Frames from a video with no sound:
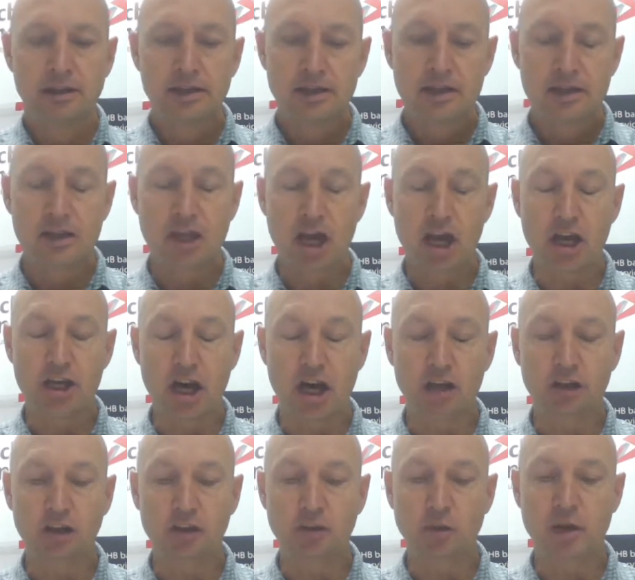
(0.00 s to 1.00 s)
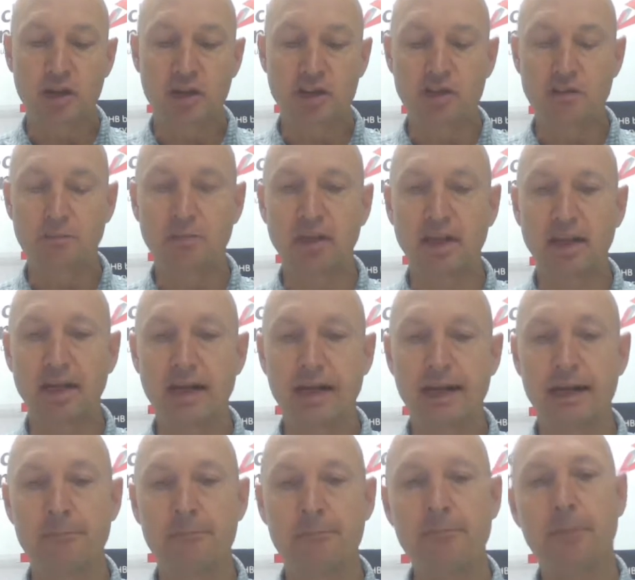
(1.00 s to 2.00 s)
So, yeah, good question, Peter.
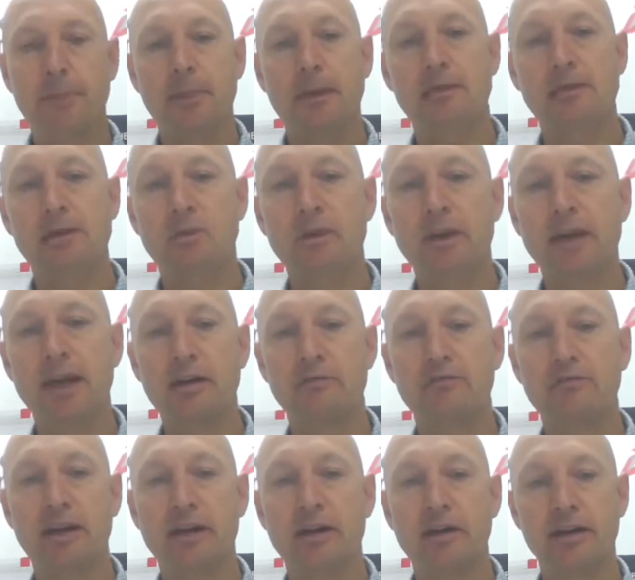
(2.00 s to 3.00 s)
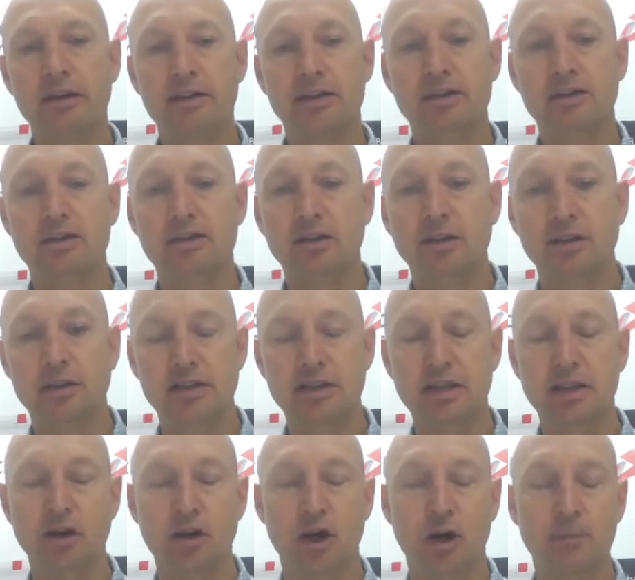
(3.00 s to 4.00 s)
So we have various
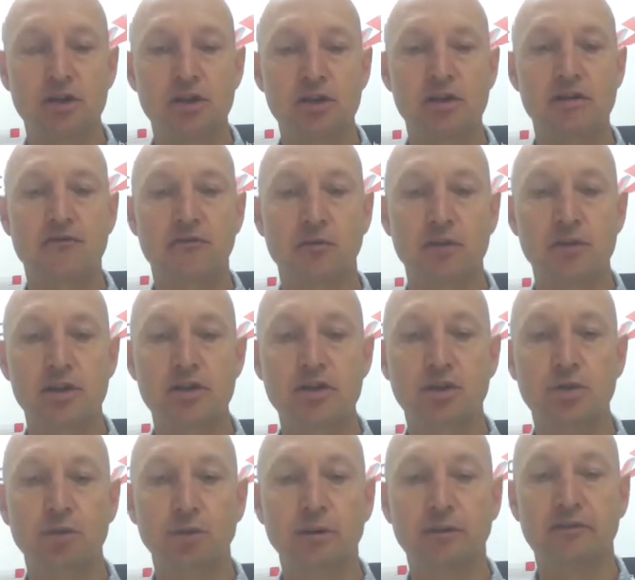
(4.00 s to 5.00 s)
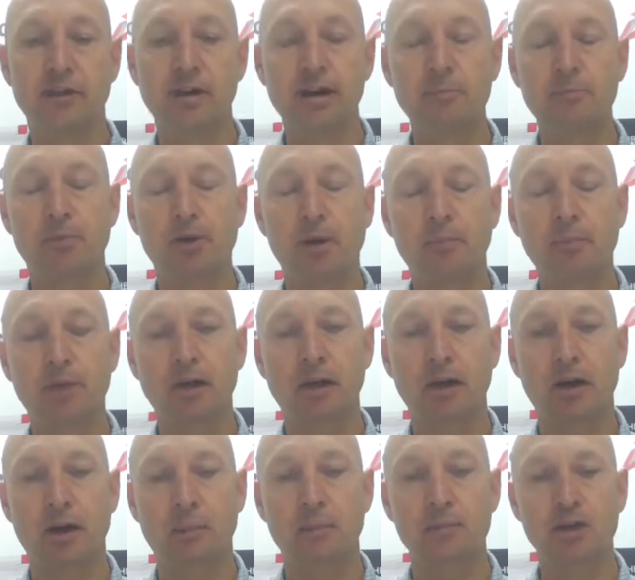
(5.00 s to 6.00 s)
costing options for the school. A very popular
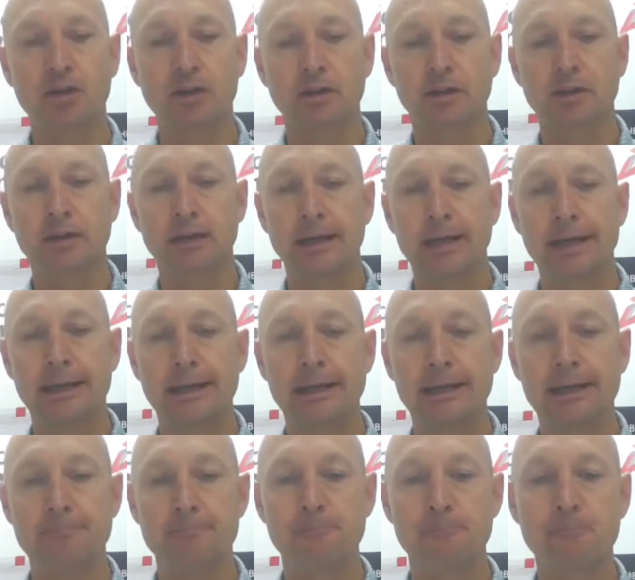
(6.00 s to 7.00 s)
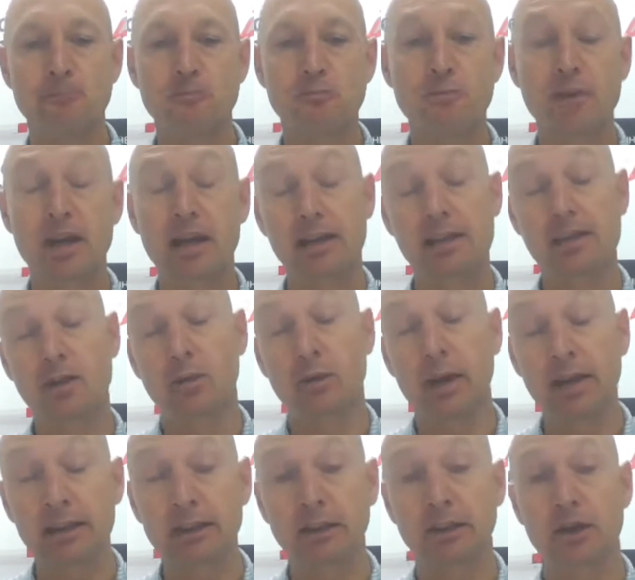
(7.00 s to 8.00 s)
option is the
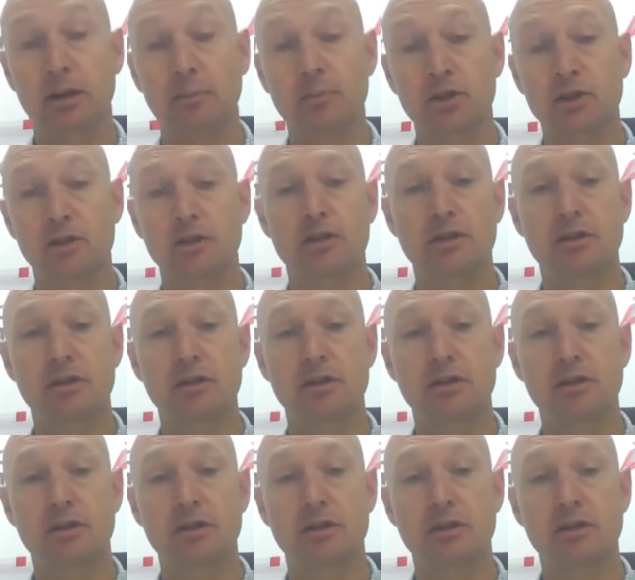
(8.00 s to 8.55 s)
rental option.